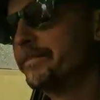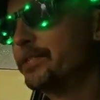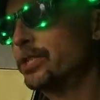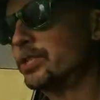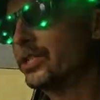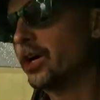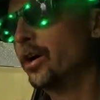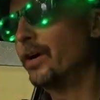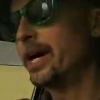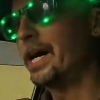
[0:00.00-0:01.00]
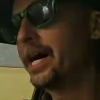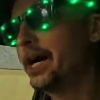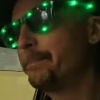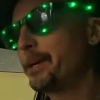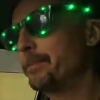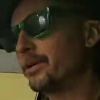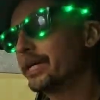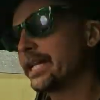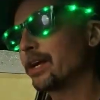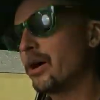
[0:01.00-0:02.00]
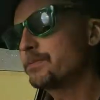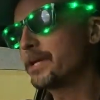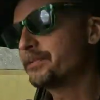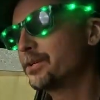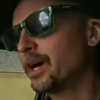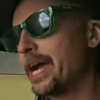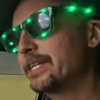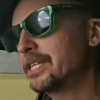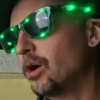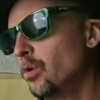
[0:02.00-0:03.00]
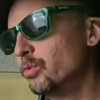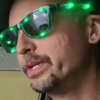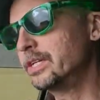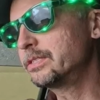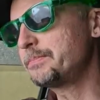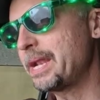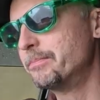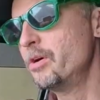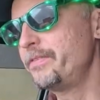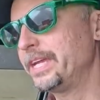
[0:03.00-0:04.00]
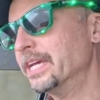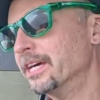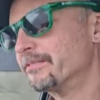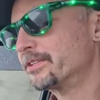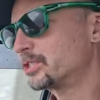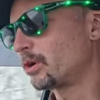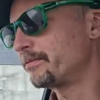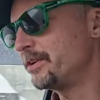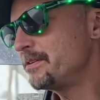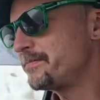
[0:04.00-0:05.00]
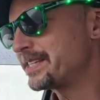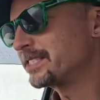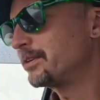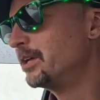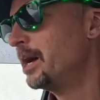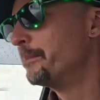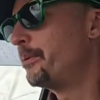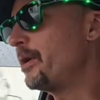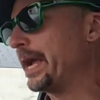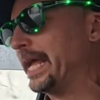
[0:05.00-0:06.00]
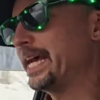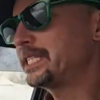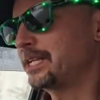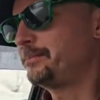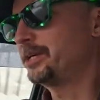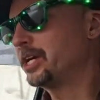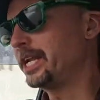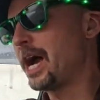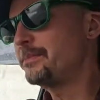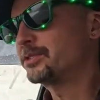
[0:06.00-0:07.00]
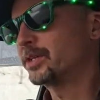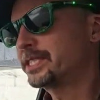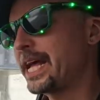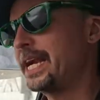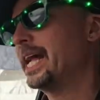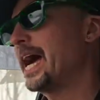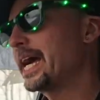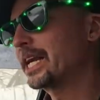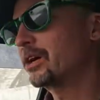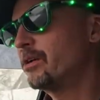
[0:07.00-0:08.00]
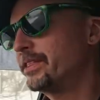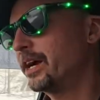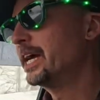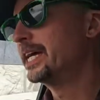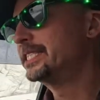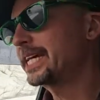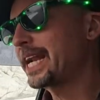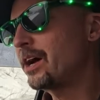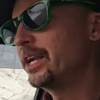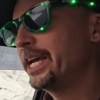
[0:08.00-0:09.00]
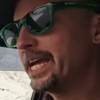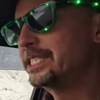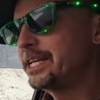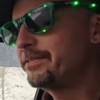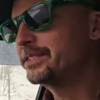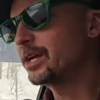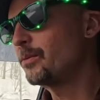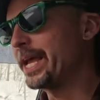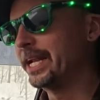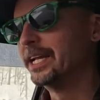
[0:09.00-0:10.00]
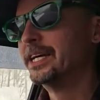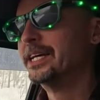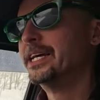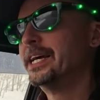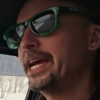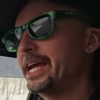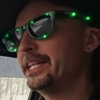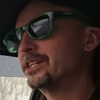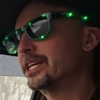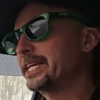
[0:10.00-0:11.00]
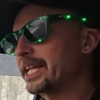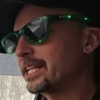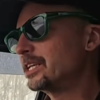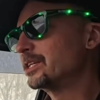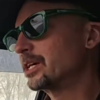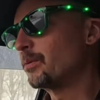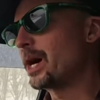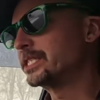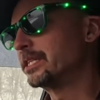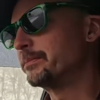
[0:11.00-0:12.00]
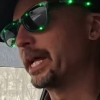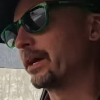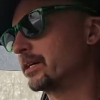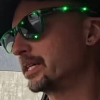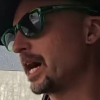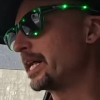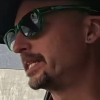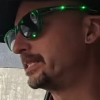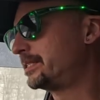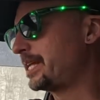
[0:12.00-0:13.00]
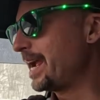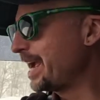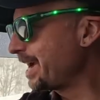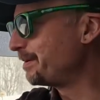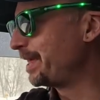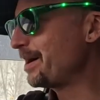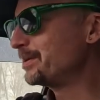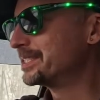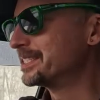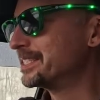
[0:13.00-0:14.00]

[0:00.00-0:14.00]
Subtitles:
just so people don't get their hopes up too high. Say, oh, Neil's made a movie for the short film festival. Boy, that's gonna be good. I'm so excited. I gotta go over there and check it out and see if he's gonna win. And then you're gonna get there and you're gonna watch it and you'll be like, God damn, that was,